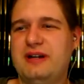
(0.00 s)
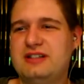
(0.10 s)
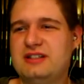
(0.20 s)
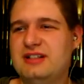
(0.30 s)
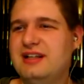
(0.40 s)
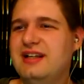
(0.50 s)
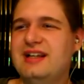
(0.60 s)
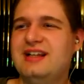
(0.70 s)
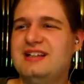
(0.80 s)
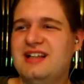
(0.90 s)
pixel.
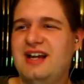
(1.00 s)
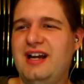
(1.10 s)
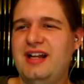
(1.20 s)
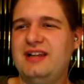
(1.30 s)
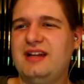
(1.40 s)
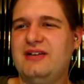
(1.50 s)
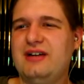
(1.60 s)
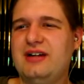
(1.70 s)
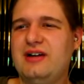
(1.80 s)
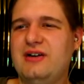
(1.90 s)
And there
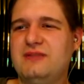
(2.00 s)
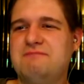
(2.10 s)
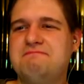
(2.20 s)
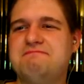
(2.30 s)
we go!